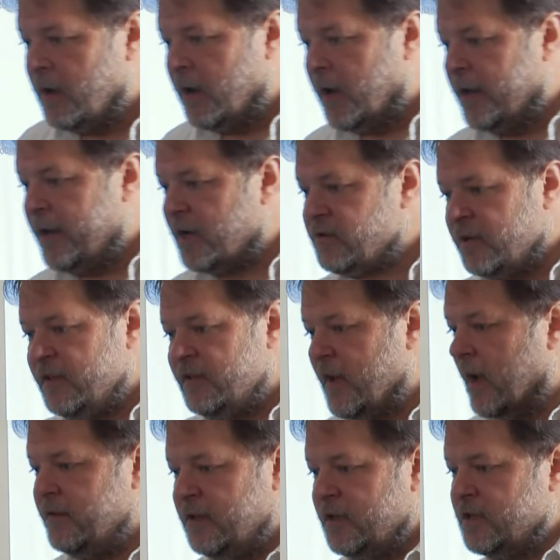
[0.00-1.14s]
actually the
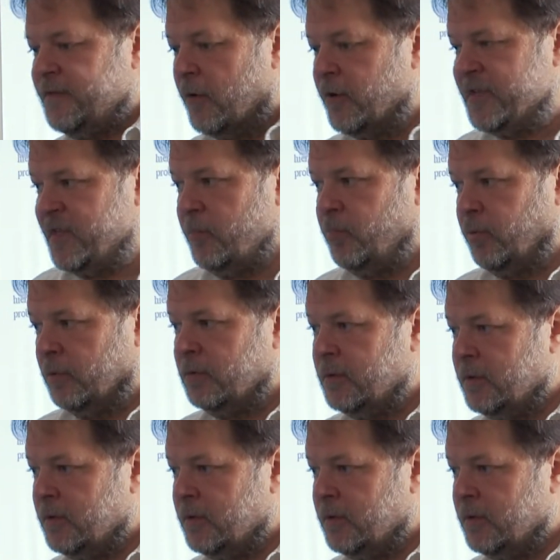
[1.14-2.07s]
idea is very simple.